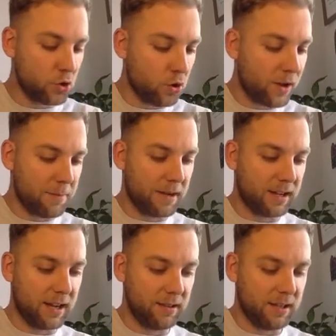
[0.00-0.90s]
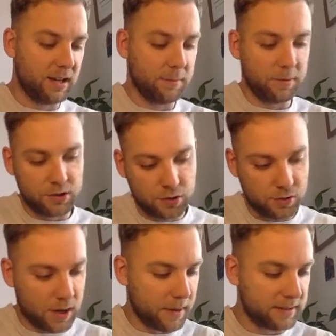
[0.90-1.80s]
that in my calculator, and I'm going to do
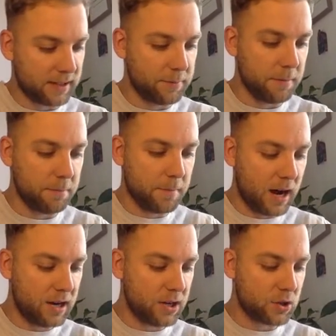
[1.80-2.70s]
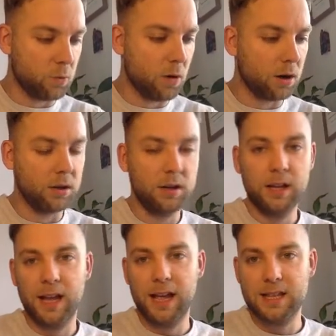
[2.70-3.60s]
that by typing minus 1
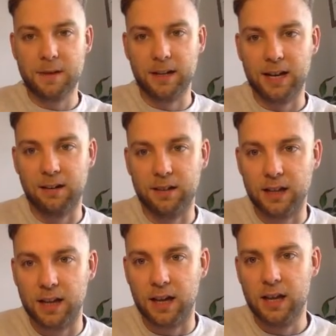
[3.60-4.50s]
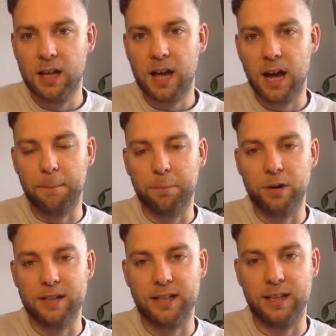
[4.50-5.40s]
into my calculator and
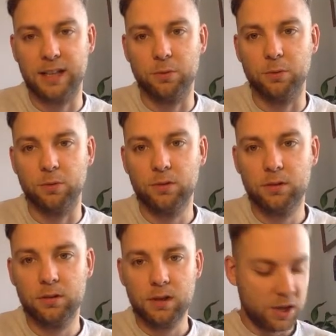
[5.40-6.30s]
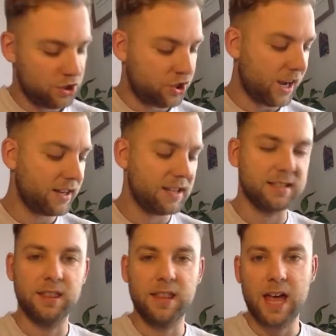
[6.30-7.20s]
pressing equals. Check that it's
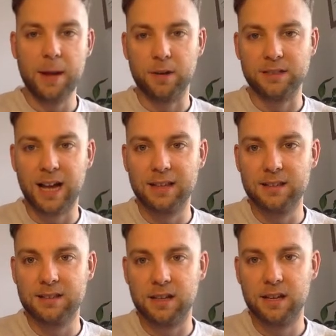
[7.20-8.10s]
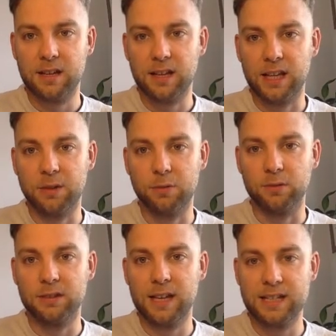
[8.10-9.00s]
in there, press answer,
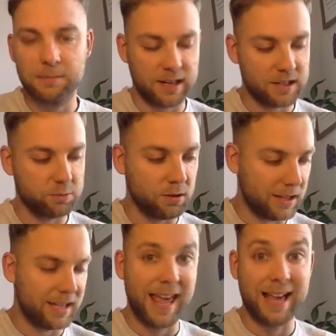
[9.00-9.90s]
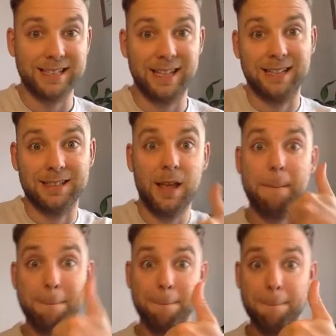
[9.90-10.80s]
equals, is it minus 1? Yes, it is.
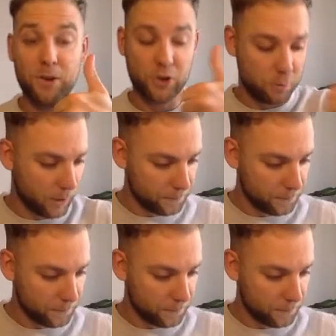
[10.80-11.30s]
Super.